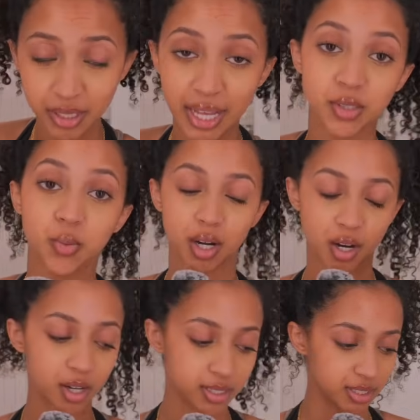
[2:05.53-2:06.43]
That's what
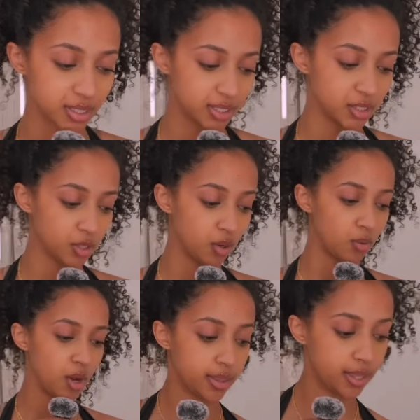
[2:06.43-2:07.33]
causes it. And
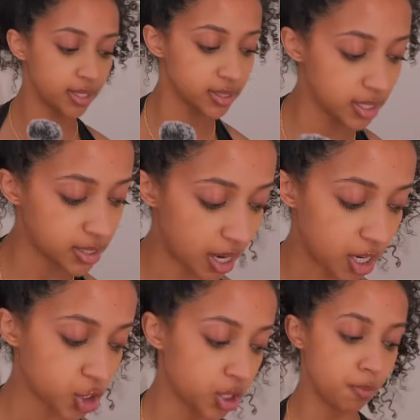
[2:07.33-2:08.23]
so this is
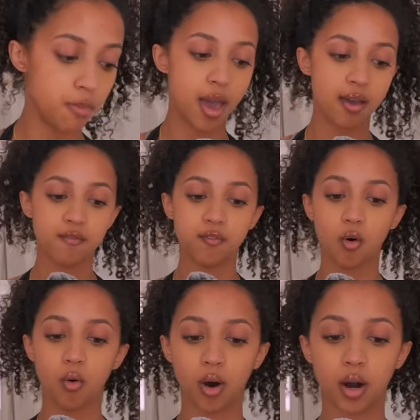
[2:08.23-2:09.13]
actually meant
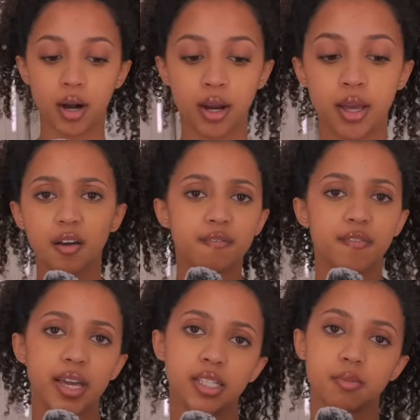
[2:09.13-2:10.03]
for a
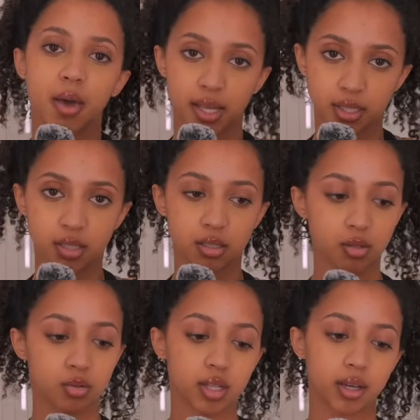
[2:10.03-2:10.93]
face mask.
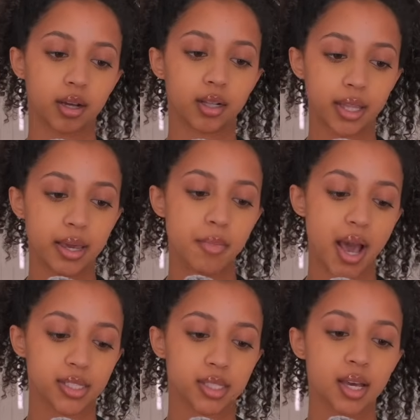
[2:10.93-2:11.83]
So it's like a clay
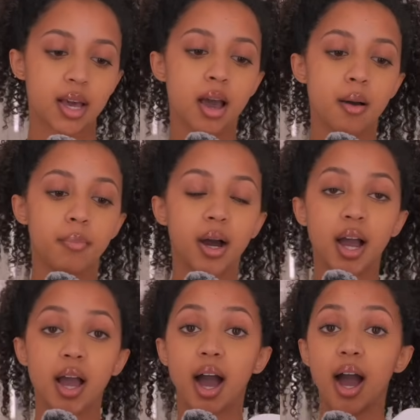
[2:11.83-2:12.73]
mask,
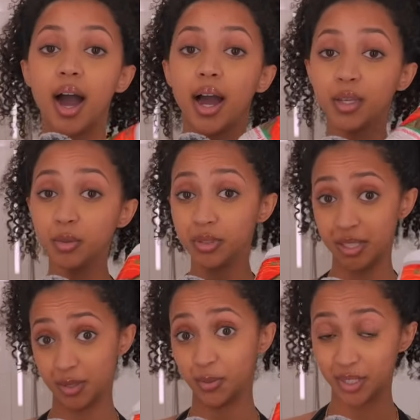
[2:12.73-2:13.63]
but I used
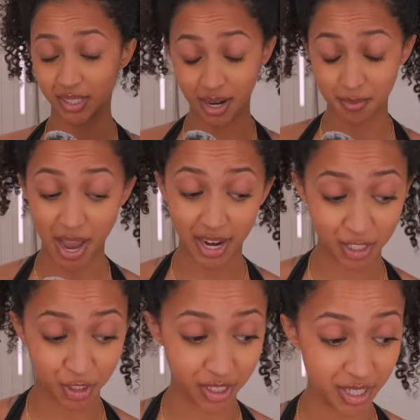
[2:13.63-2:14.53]
this one time
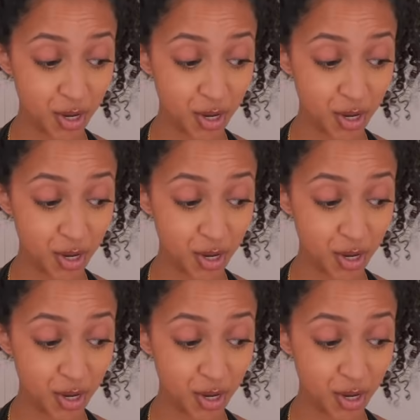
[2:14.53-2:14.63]
actually